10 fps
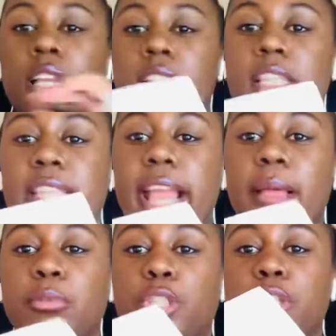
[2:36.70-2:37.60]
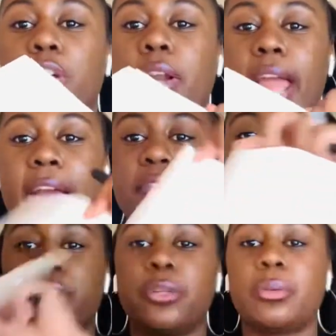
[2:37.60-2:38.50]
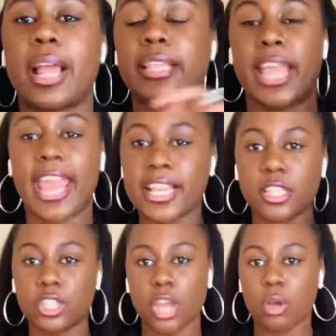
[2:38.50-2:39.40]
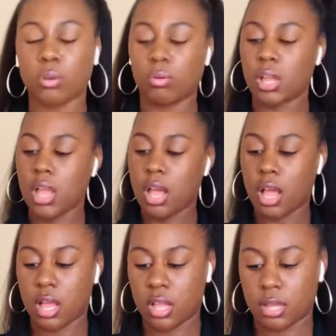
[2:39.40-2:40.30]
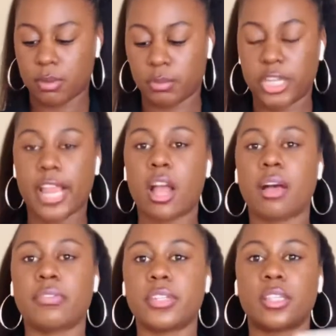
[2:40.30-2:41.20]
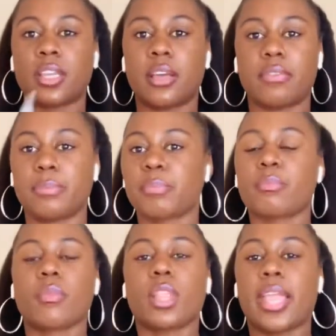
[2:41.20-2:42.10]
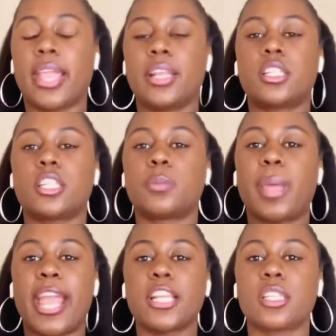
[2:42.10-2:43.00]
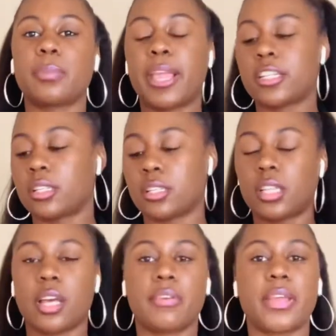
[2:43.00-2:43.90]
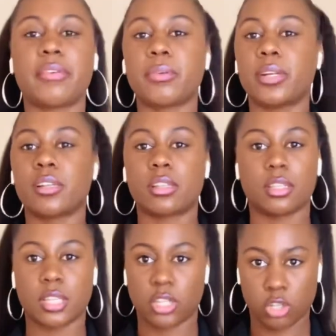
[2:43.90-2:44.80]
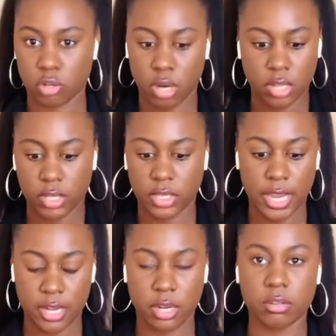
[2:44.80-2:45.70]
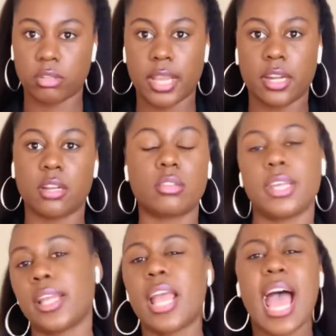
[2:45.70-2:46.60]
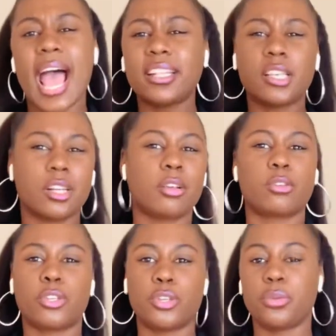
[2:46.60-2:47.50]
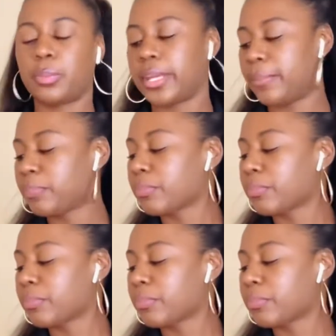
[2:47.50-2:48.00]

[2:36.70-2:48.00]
steps you're going to have to do, like the head to toe check off and stuff. And it's just pages and pages of stuff. Everyone else is just struggling, taking notes. And I took notes too, but